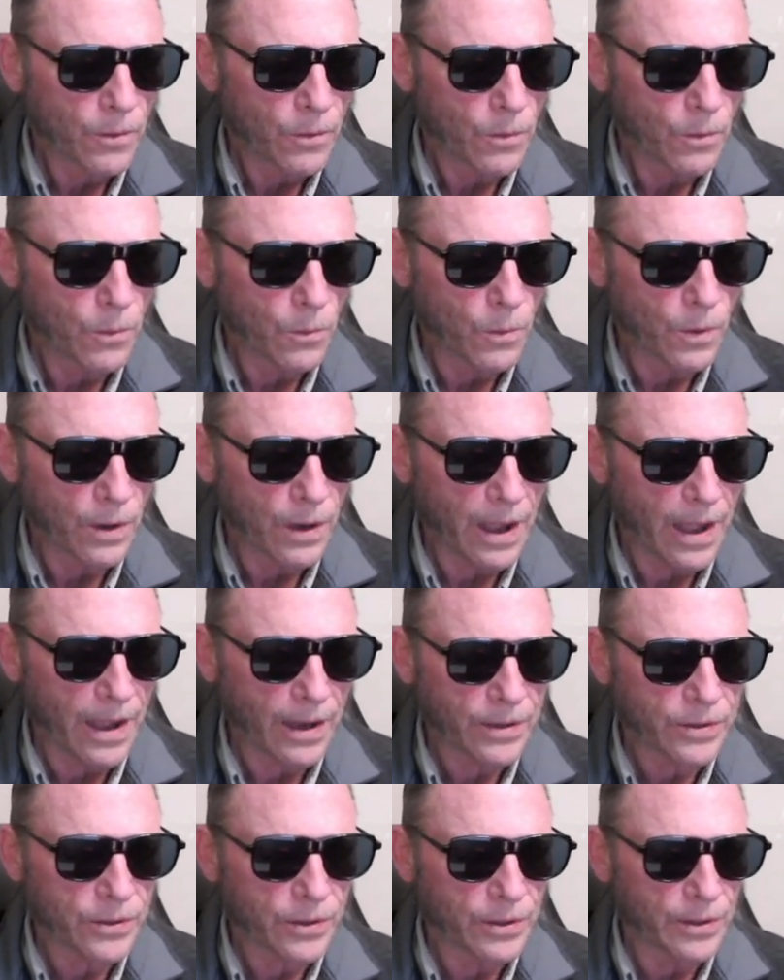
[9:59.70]
were
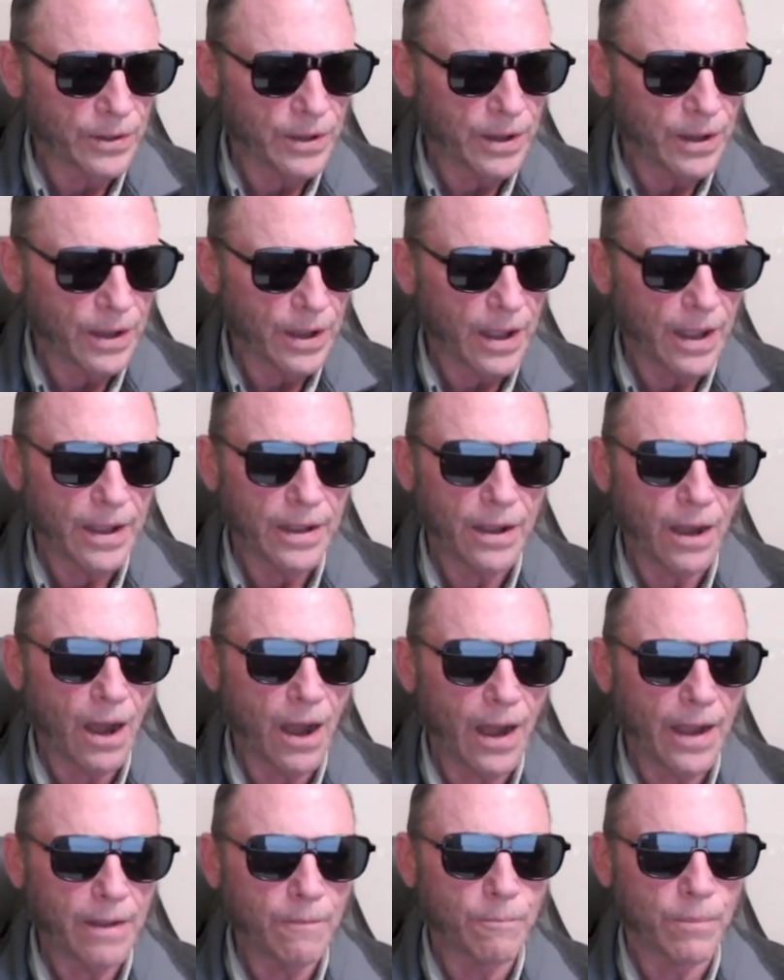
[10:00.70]
actually a
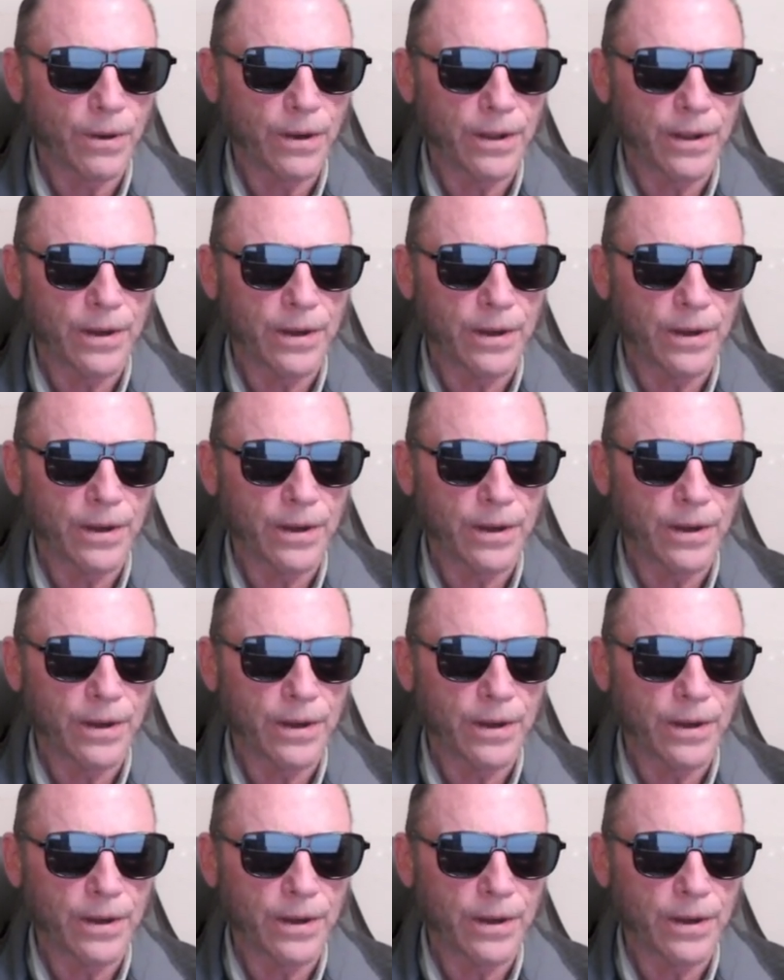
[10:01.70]
hybrid